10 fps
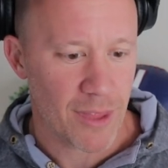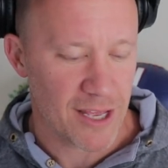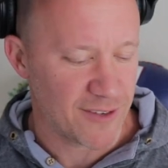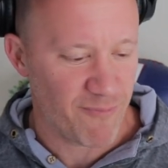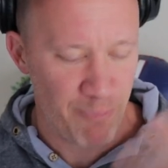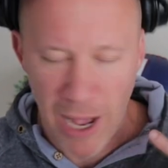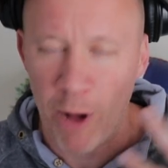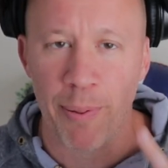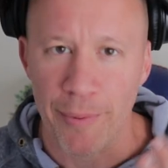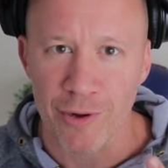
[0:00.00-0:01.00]
it's
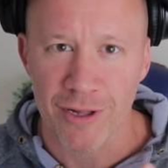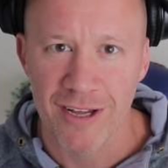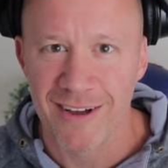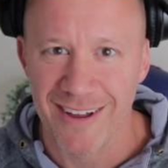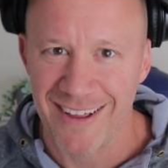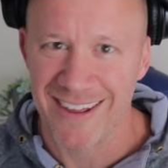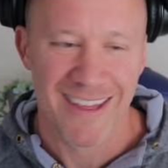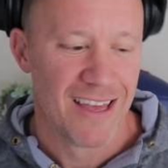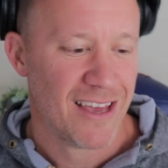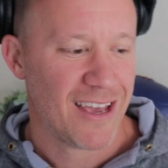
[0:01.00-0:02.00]
palpable.
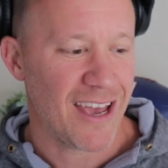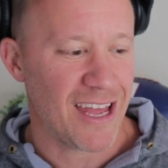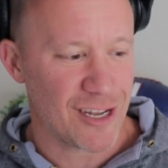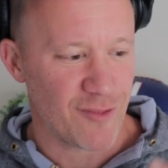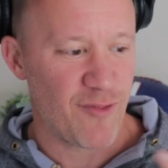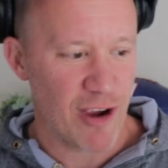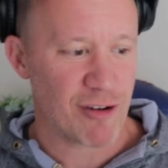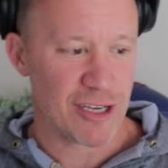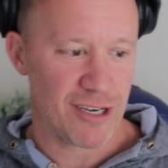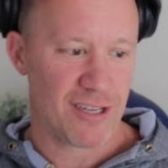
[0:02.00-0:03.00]
And it's very
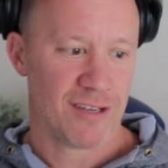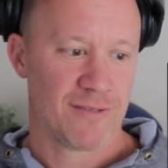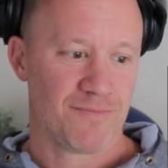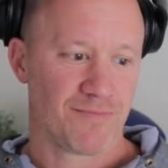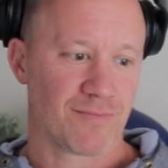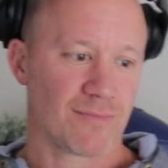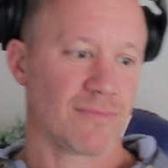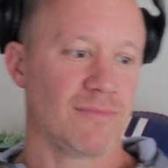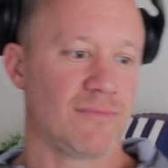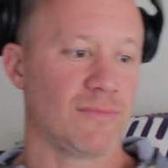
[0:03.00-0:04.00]
good.
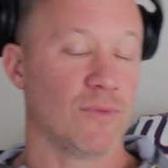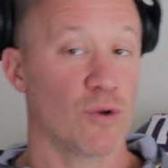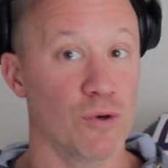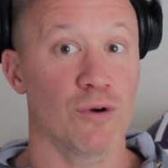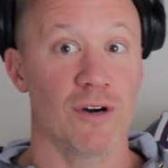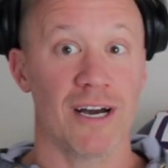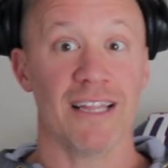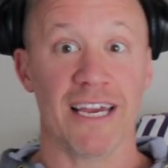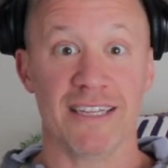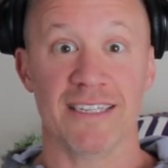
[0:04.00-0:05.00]
Oh, I
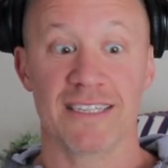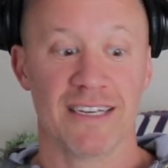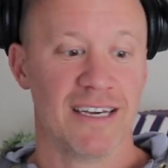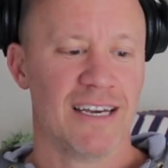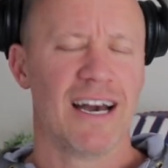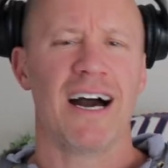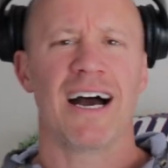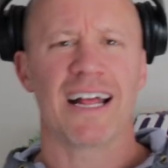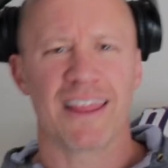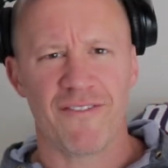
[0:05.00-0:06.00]
like this.
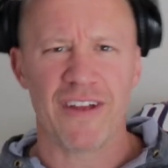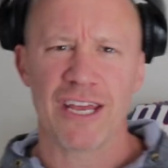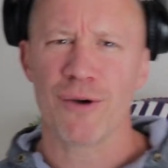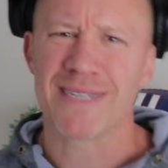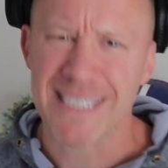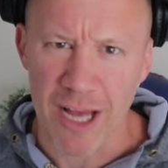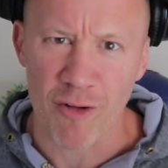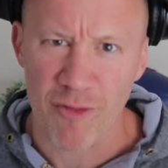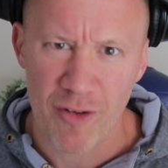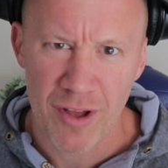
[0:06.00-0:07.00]
The video
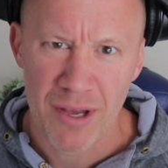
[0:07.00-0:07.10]
itself,